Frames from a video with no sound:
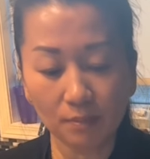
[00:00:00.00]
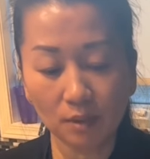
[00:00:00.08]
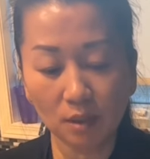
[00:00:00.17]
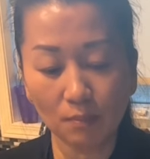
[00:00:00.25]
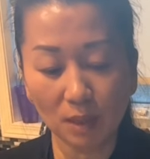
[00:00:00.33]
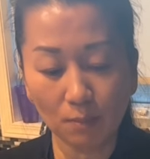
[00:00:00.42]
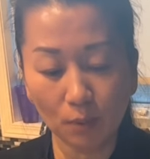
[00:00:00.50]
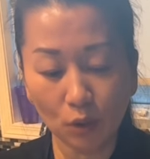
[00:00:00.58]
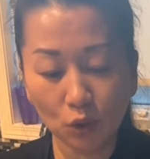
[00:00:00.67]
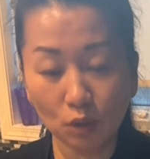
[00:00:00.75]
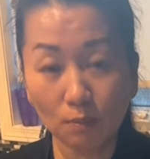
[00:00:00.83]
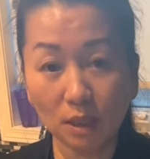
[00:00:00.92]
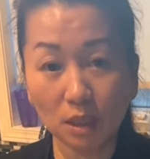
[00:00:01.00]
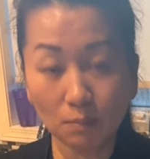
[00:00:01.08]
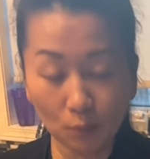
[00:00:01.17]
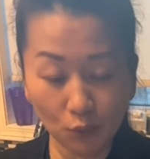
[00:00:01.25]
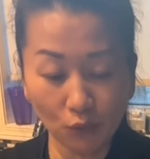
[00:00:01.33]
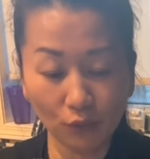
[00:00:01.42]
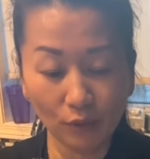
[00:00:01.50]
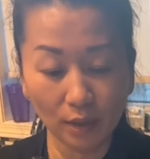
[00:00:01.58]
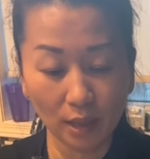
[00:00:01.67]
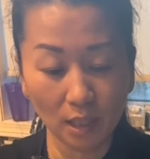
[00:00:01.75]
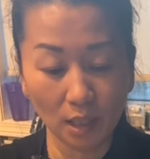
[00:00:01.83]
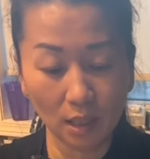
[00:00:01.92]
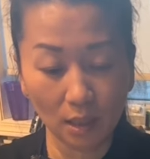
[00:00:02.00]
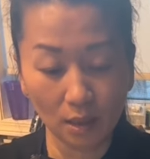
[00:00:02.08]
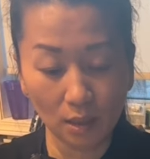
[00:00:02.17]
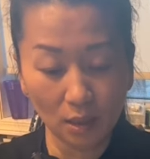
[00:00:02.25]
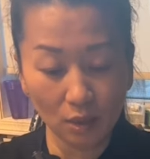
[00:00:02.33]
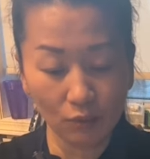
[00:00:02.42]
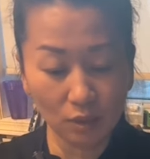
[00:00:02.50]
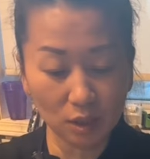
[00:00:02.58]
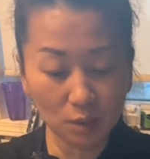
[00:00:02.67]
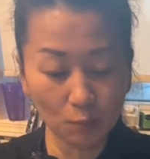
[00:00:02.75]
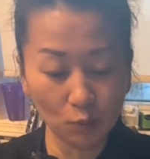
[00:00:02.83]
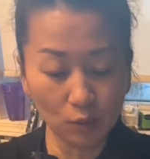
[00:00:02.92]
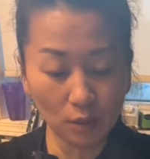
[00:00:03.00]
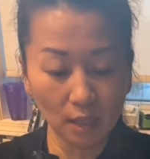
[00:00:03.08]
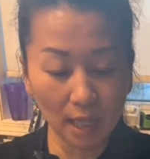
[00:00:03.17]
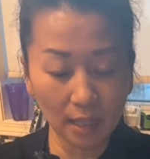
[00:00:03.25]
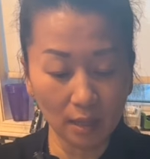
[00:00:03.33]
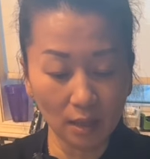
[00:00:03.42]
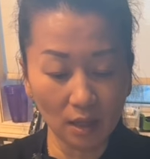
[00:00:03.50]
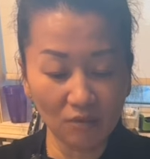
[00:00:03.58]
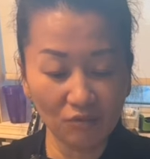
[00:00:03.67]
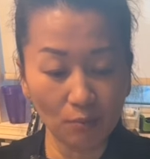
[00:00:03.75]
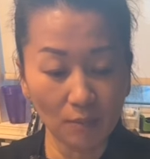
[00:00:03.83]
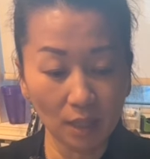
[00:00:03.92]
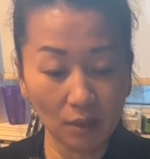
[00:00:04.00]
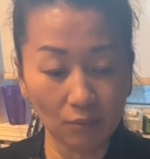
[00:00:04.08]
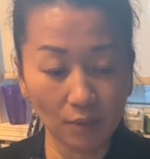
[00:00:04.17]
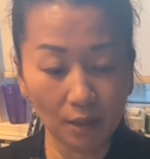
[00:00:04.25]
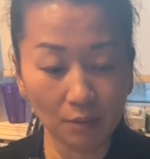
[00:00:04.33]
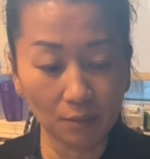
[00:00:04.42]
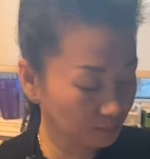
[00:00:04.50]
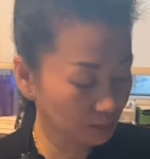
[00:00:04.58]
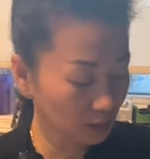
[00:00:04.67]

the meatball should be smooth, and with the spoon, cut it off or make it round.